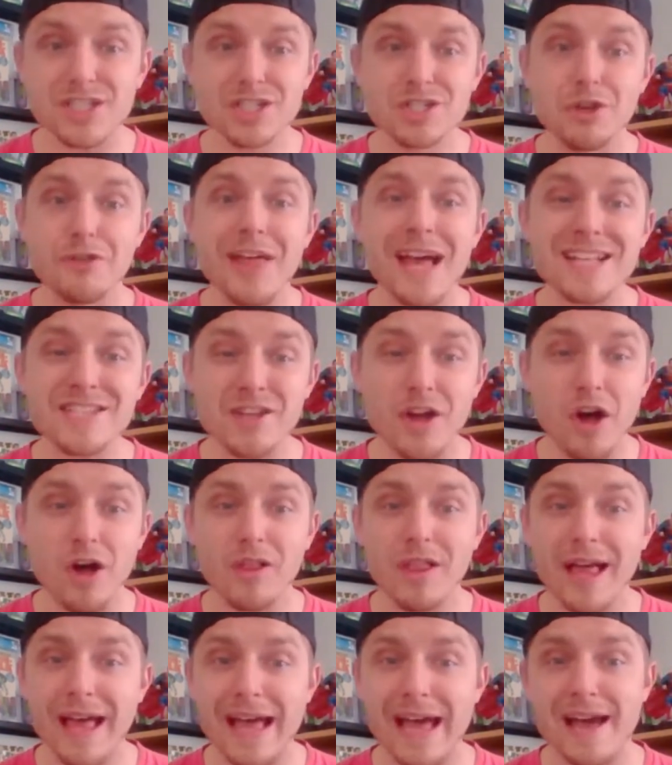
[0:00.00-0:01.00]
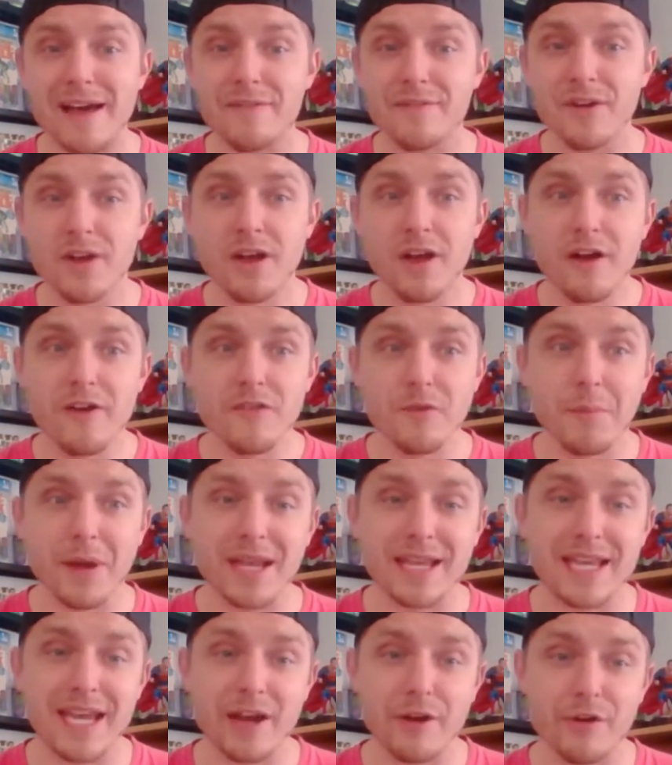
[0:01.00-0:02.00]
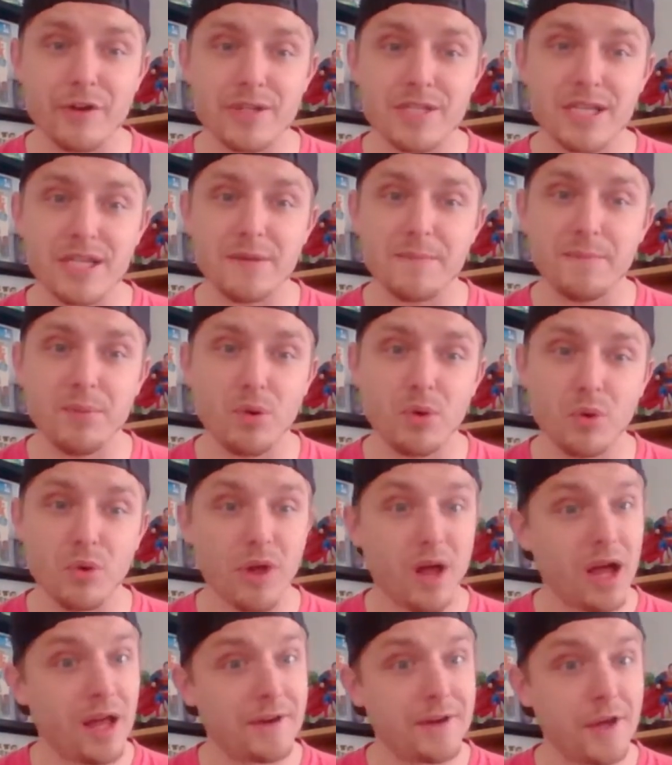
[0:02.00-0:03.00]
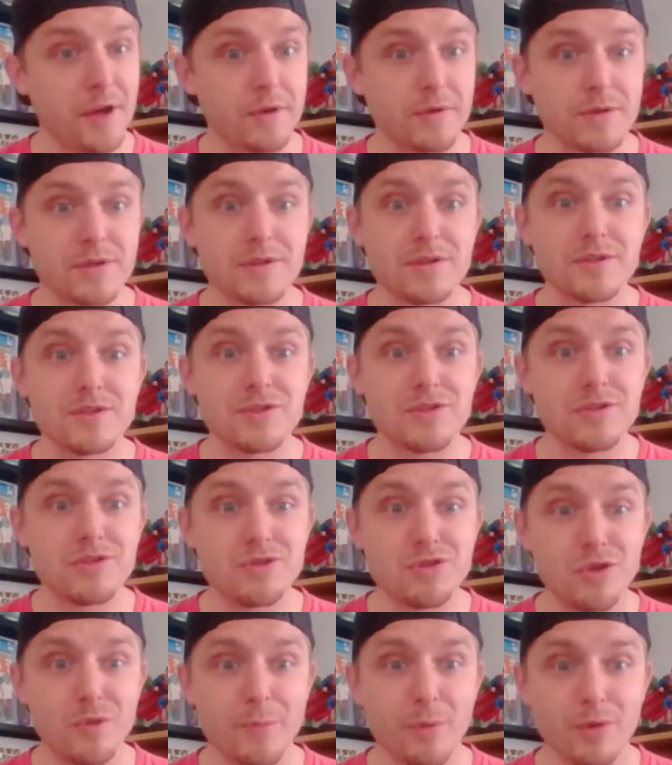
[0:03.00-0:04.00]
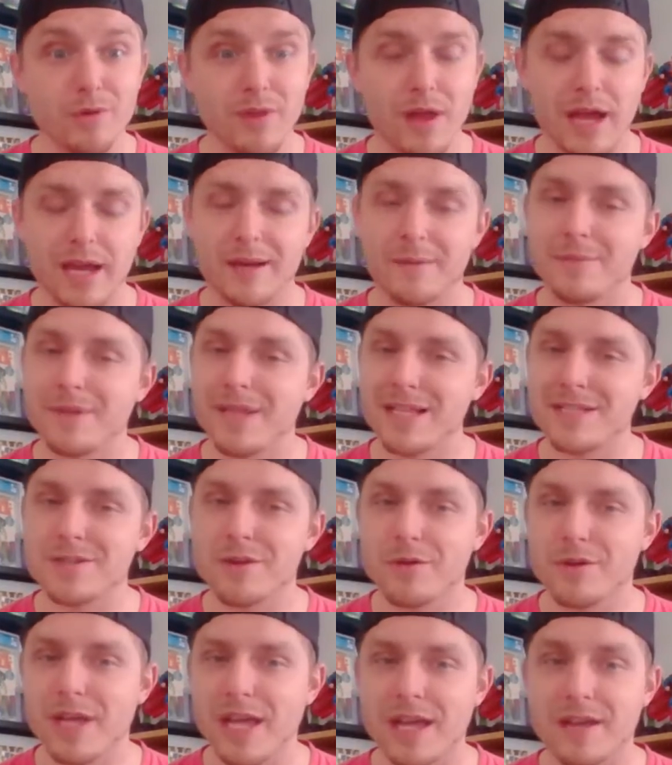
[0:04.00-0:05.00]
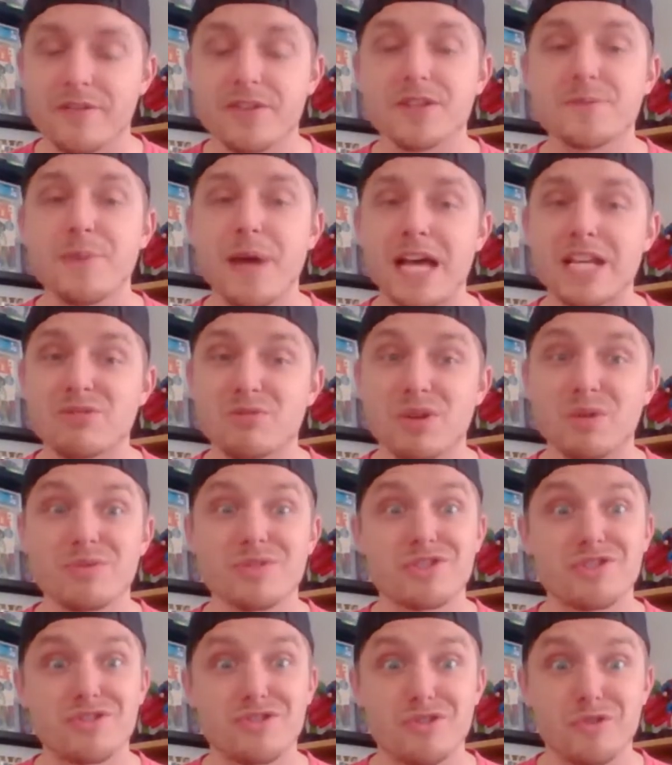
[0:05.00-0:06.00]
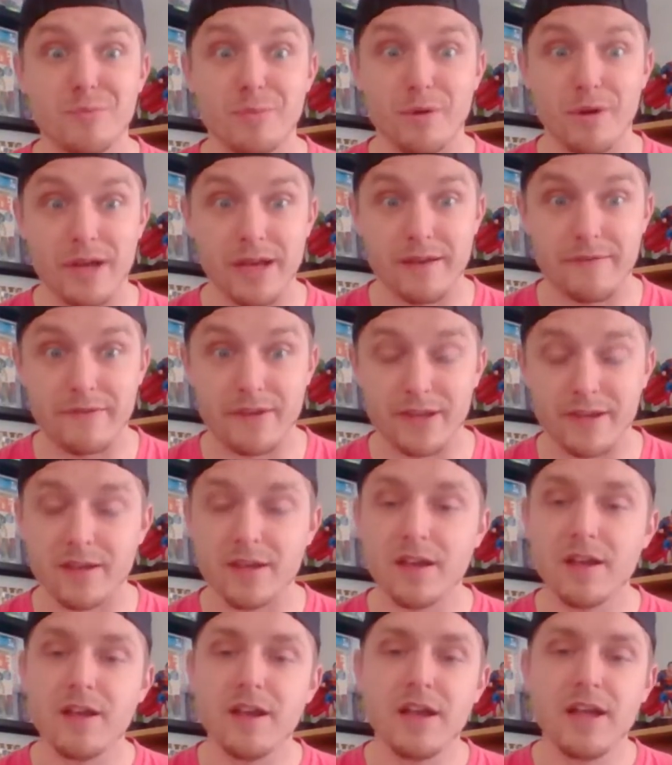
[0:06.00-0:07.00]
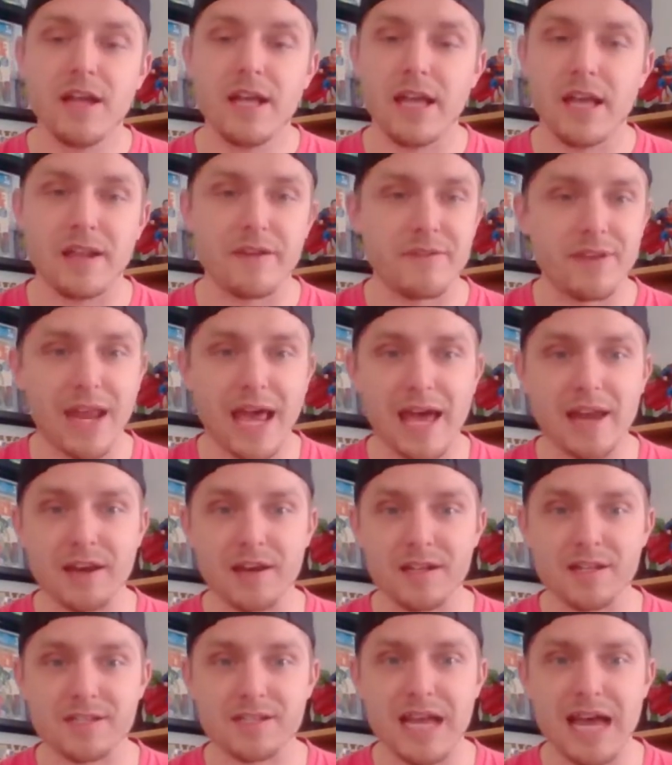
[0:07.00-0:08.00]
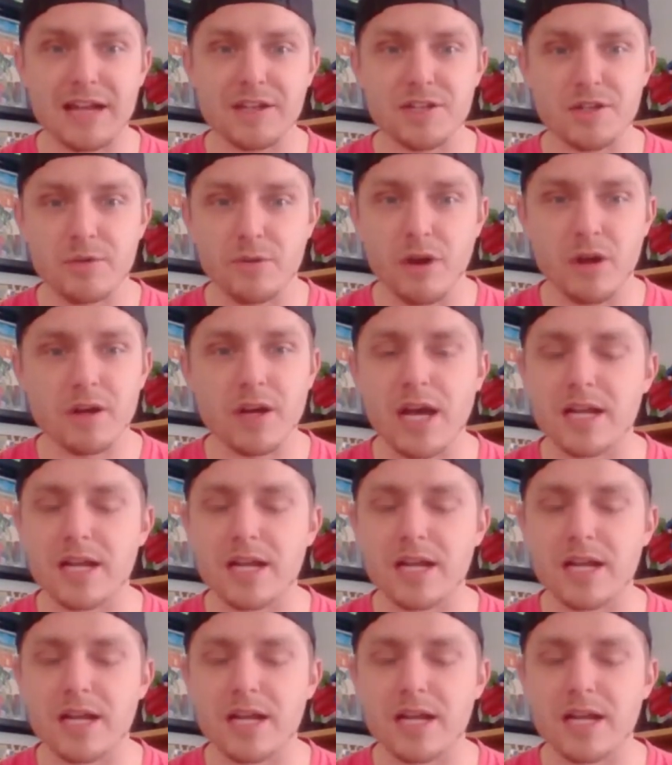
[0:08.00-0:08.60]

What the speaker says: So that's all I have for my guaranteed pool. I know, super light, but that's okay. This past week was super heavy. I even added a statue and all